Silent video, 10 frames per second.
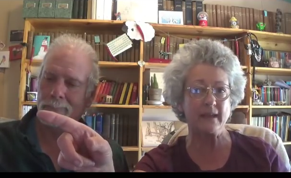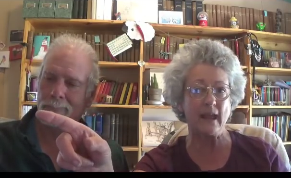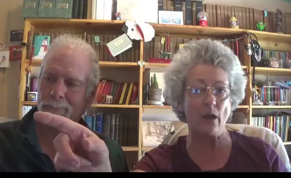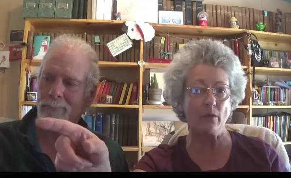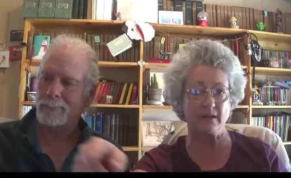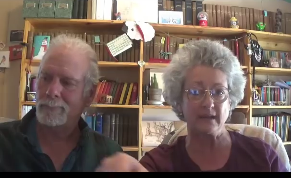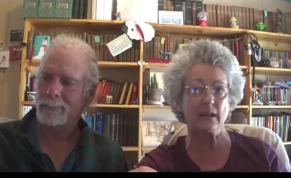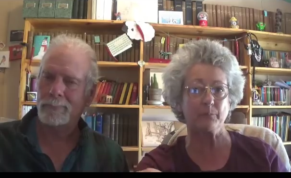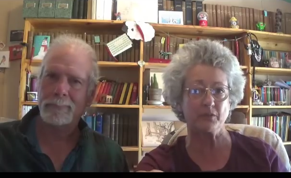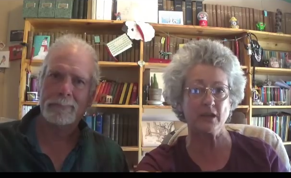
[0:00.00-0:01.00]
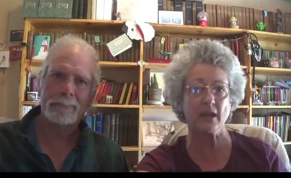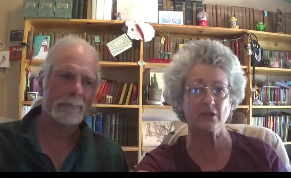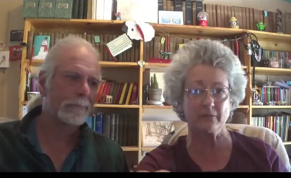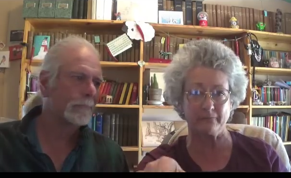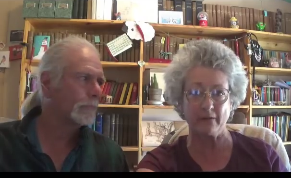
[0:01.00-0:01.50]
Speaker 1: an hour to get
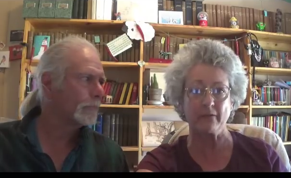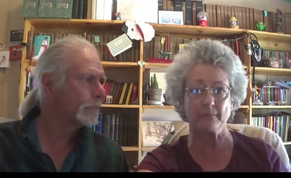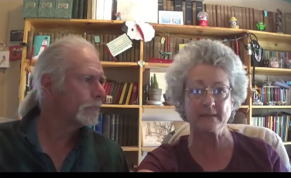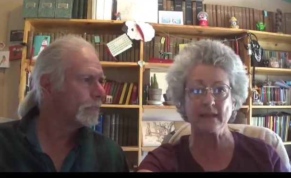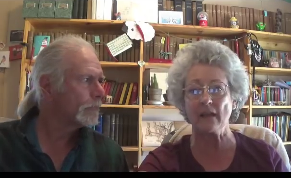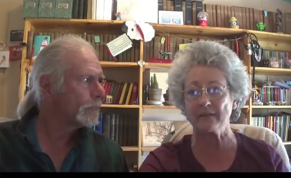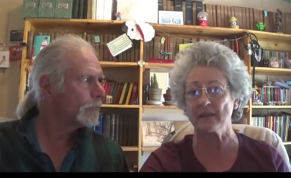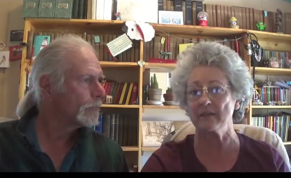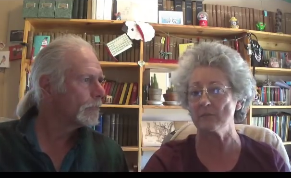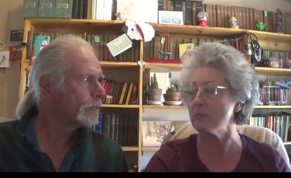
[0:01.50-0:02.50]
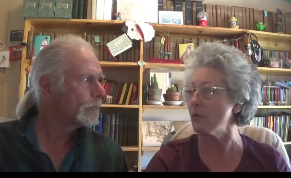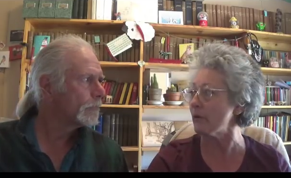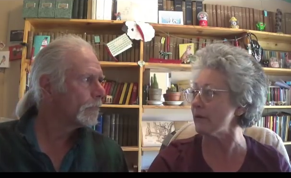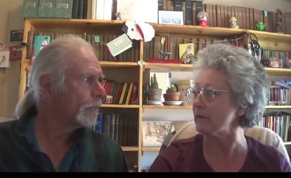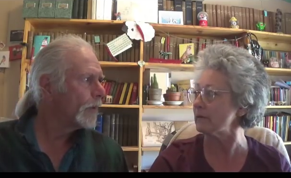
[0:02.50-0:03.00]
protection for themselves on the
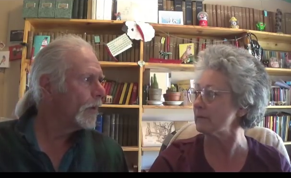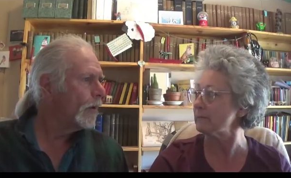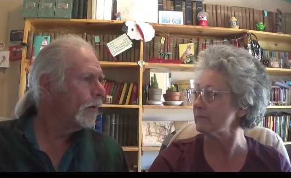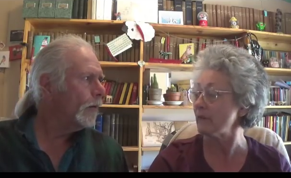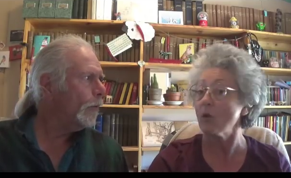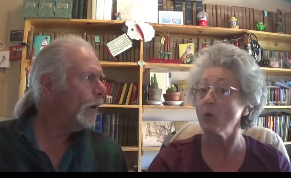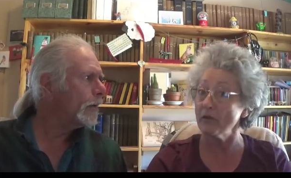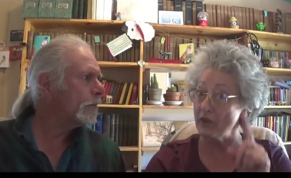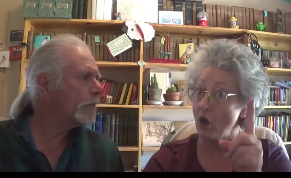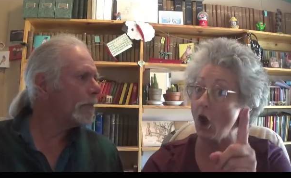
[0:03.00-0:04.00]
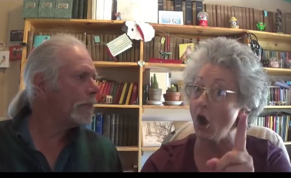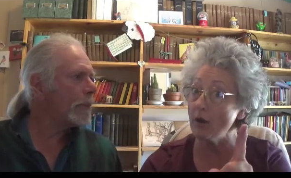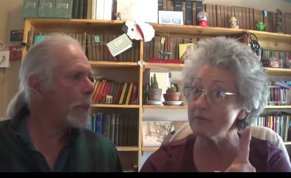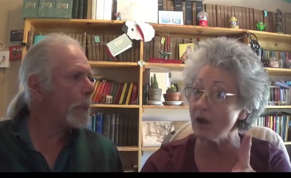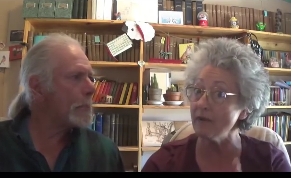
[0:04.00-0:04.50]
memorial with an
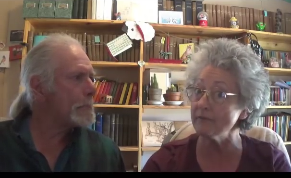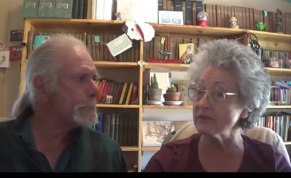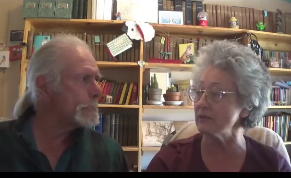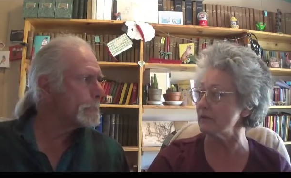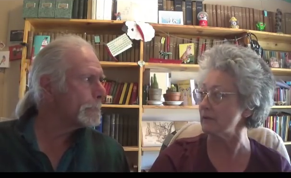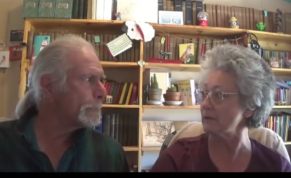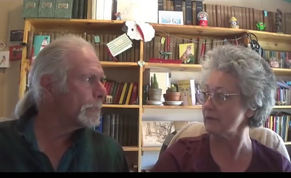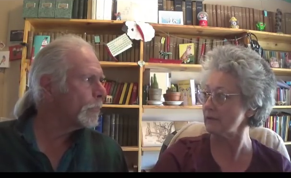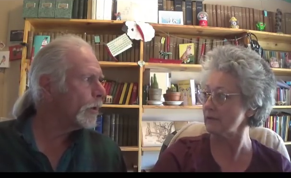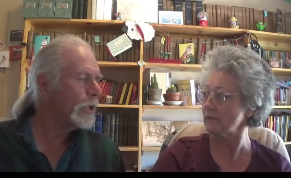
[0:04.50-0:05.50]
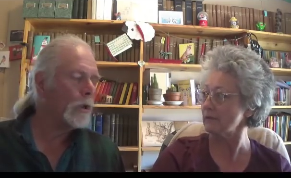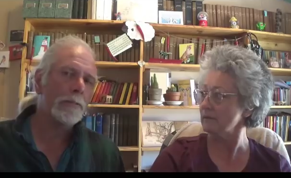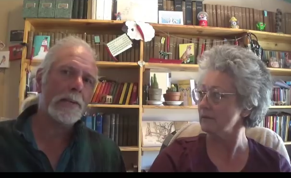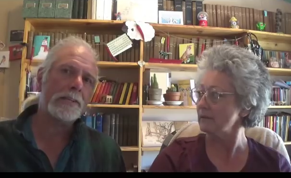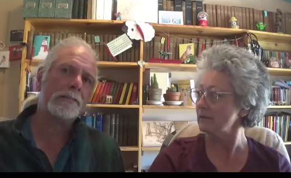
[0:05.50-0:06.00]
armed officer.
Speaker 2: Well, you know,
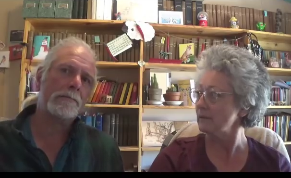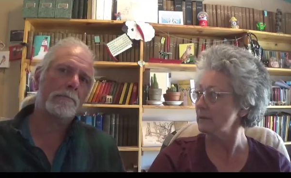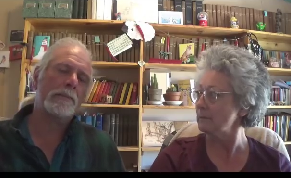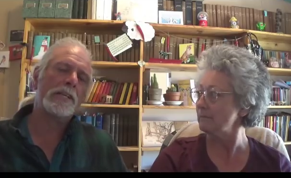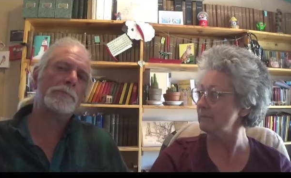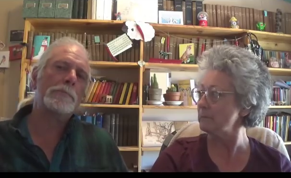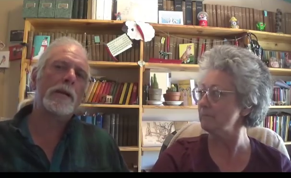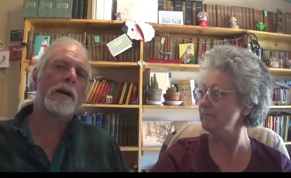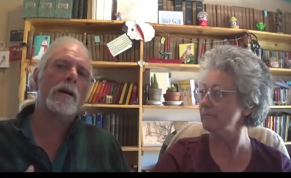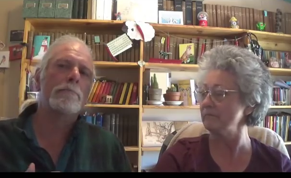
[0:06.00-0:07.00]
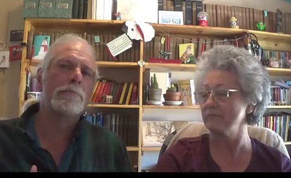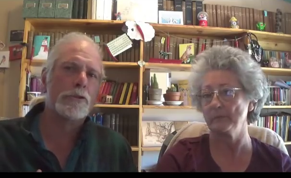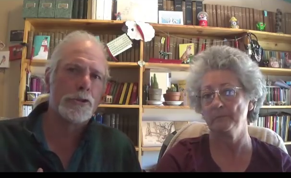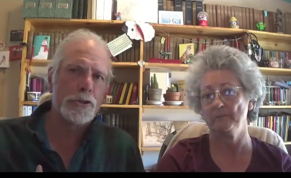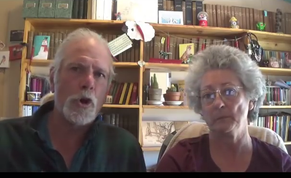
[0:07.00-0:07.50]
this becomes
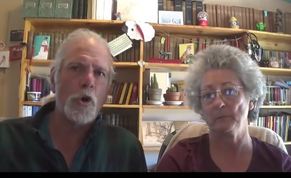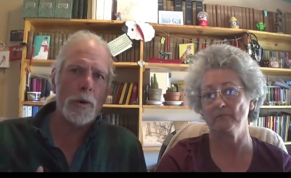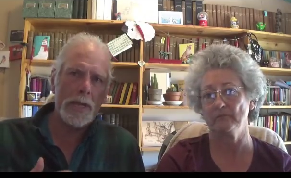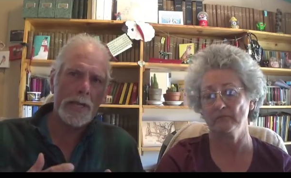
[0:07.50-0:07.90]
so